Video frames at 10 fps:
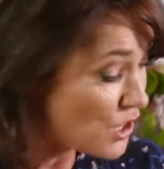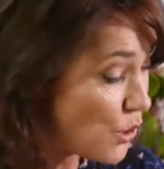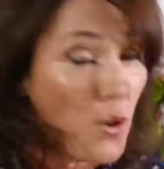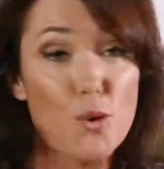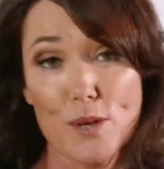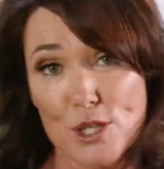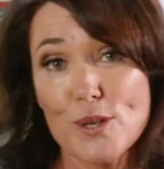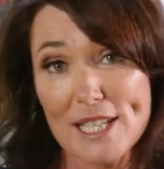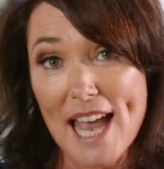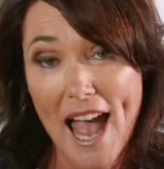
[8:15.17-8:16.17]
So all we're
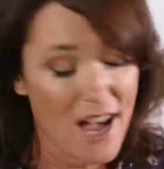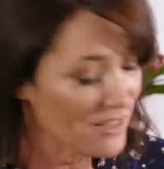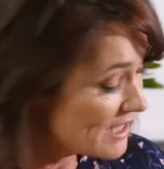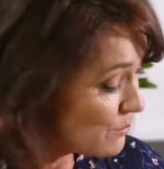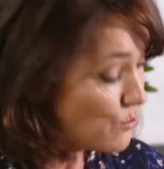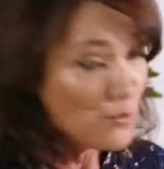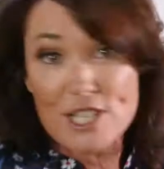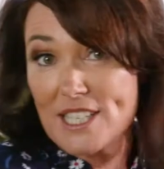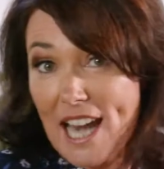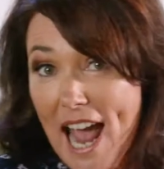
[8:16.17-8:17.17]
doing now is
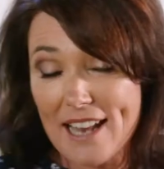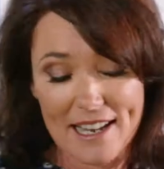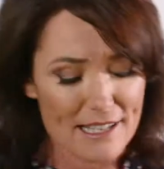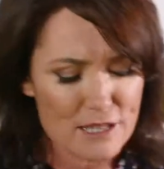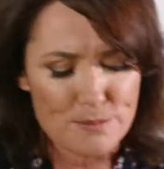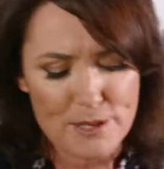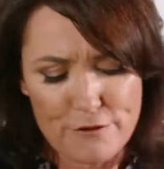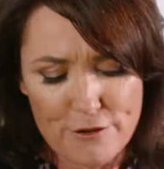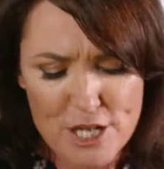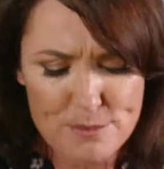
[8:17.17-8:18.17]
we're just going to add a little bit
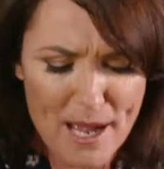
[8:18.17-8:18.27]
of fresh